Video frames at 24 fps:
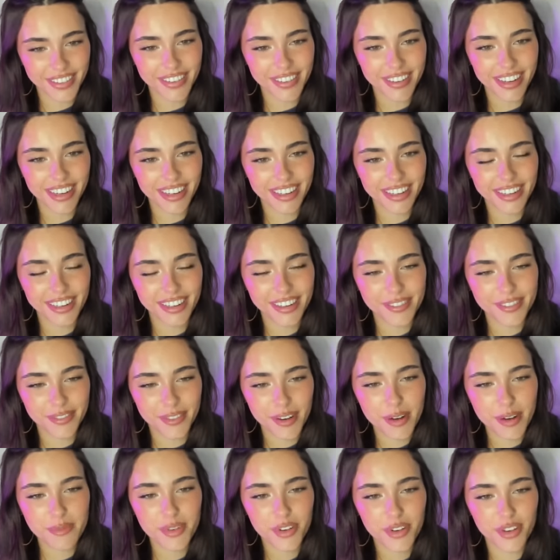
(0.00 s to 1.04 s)
And I can
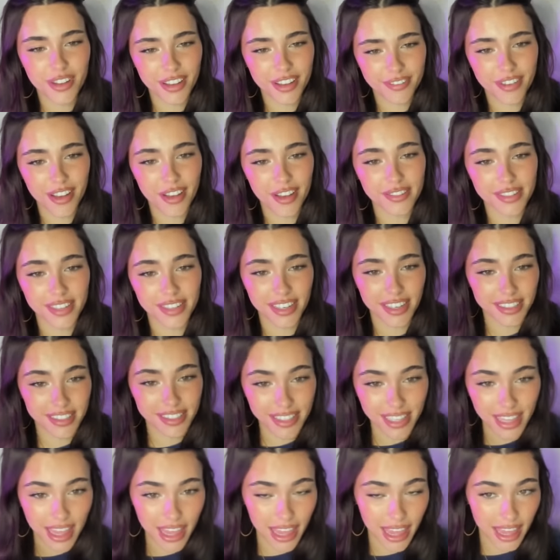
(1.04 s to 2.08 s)
confirm you're like five six.
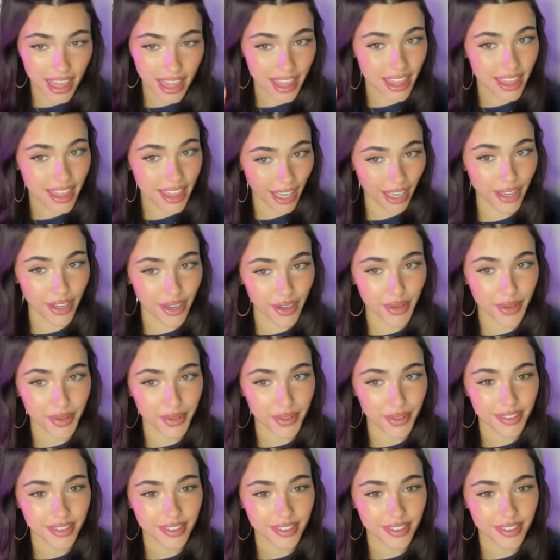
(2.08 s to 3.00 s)
Thank you.